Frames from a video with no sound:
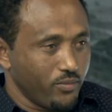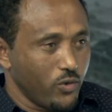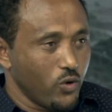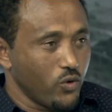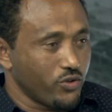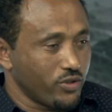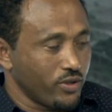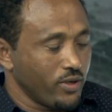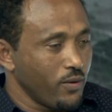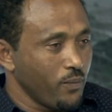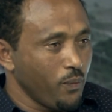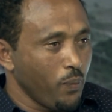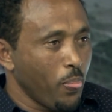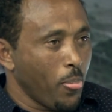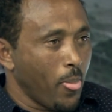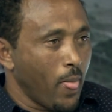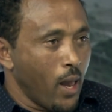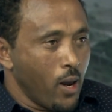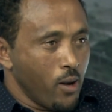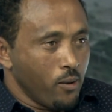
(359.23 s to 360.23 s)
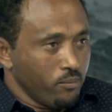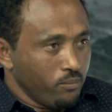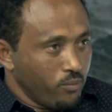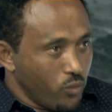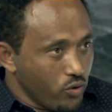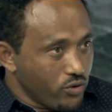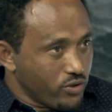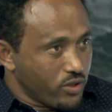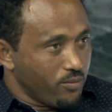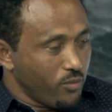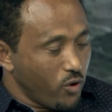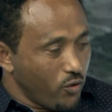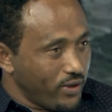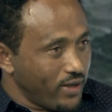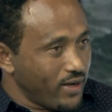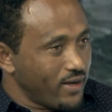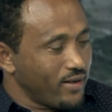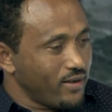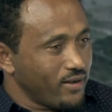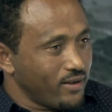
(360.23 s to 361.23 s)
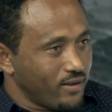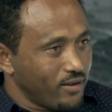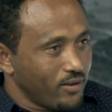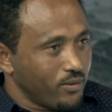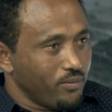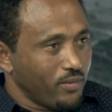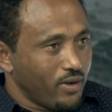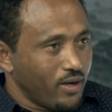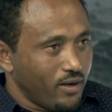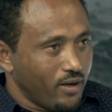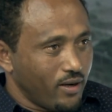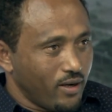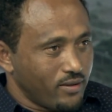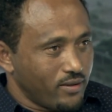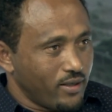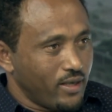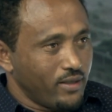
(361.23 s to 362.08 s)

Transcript: both the modern, as I